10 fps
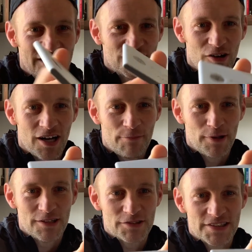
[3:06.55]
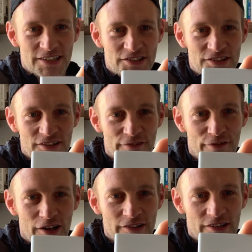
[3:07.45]
It's got a couple of little sensors in the
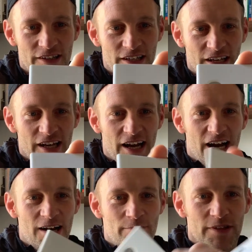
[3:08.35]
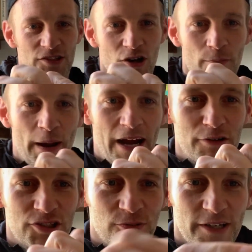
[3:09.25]
front. It's got a
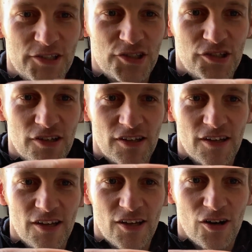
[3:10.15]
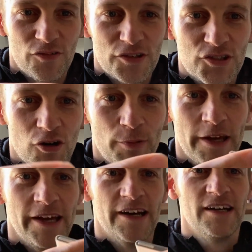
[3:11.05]
power switch on the top
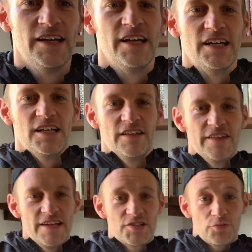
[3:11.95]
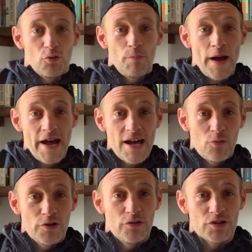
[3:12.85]
here. This will pair
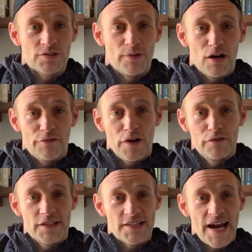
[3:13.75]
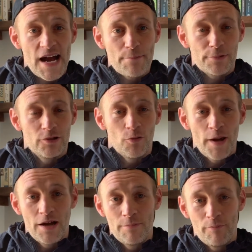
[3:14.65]
with your smartphone. There's an app. It will
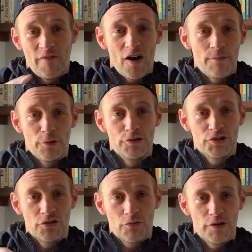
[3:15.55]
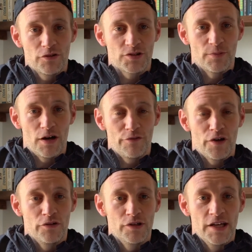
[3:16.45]
pair via Bluetooth with your
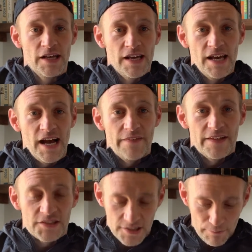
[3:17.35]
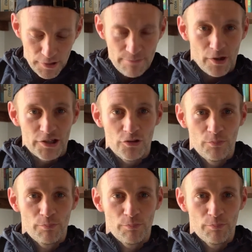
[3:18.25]
smartphone. And then simply by you